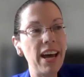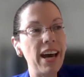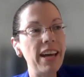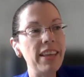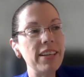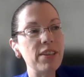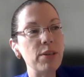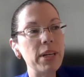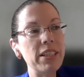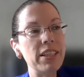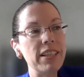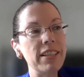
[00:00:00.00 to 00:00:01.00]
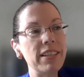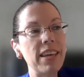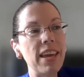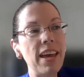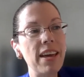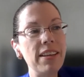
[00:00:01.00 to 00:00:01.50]
I think the question is,
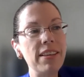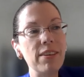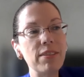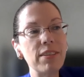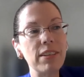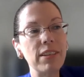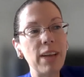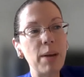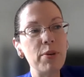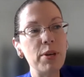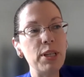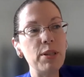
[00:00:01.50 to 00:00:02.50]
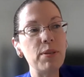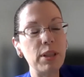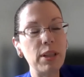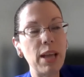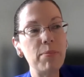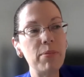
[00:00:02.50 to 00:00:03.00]
can those
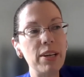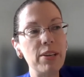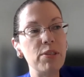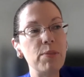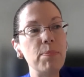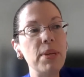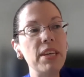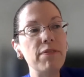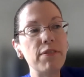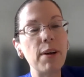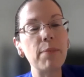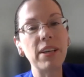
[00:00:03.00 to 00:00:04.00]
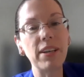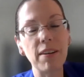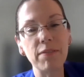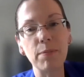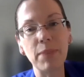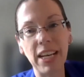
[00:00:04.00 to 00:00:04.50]
collaborators be from a
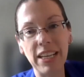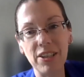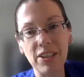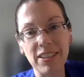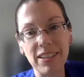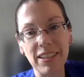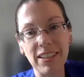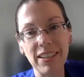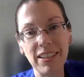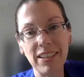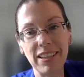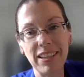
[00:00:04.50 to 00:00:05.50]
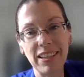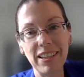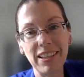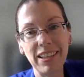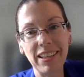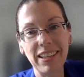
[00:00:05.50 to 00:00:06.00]
government agency?
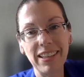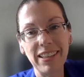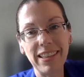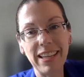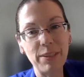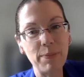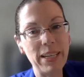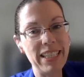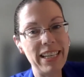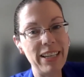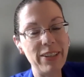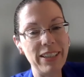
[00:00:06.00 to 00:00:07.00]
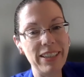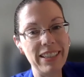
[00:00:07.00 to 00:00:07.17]
That's my take on this.